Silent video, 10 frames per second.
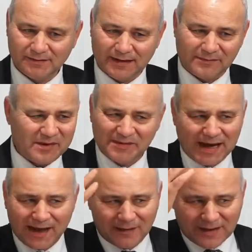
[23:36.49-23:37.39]
I remember
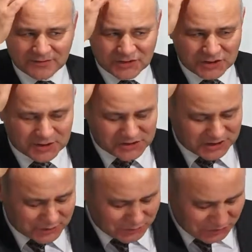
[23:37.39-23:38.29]
I, I sh
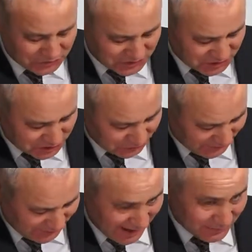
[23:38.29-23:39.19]
shared with you this
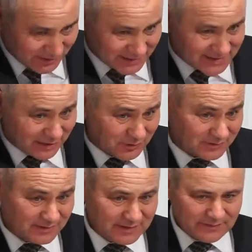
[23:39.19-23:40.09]
story happened in Southern,